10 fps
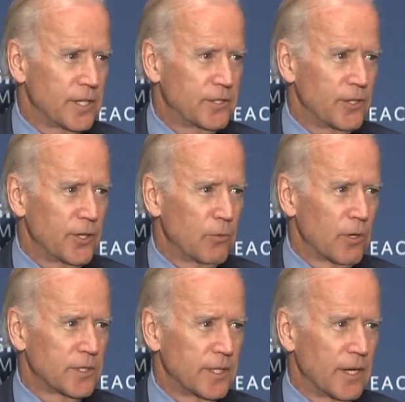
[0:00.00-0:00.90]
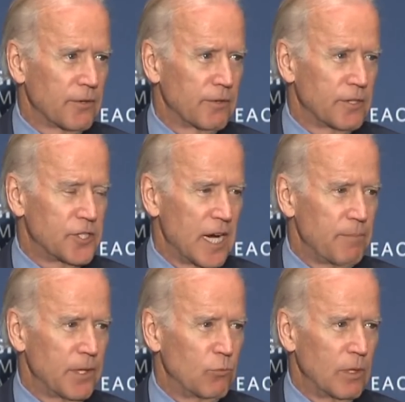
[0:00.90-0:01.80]
continue to work together to
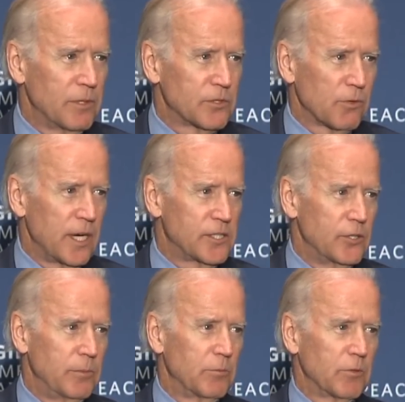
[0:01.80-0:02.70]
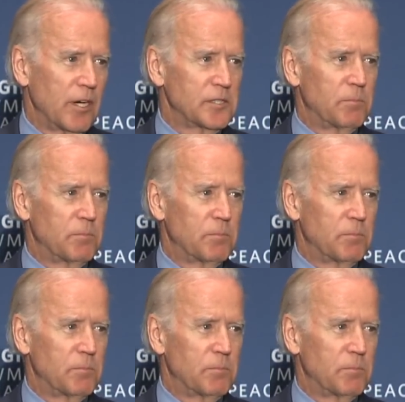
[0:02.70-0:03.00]
champion women's rights and human rights